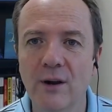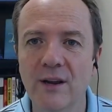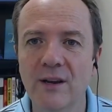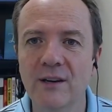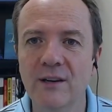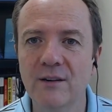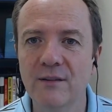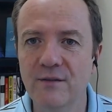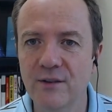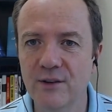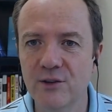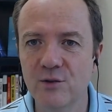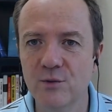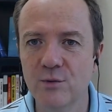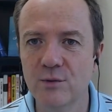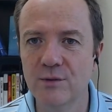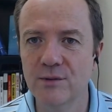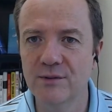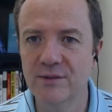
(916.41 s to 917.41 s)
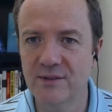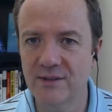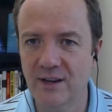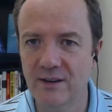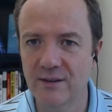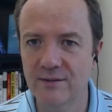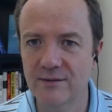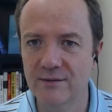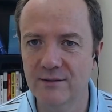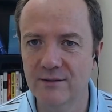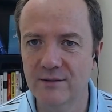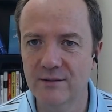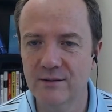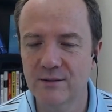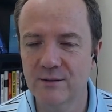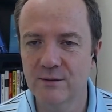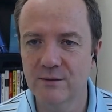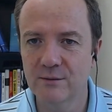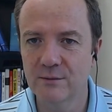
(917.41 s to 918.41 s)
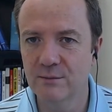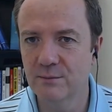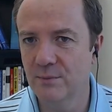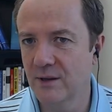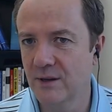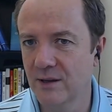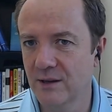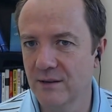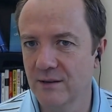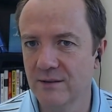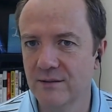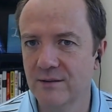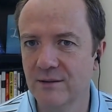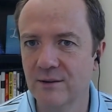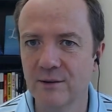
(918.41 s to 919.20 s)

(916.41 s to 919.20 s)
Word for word: individual sales, because yeah.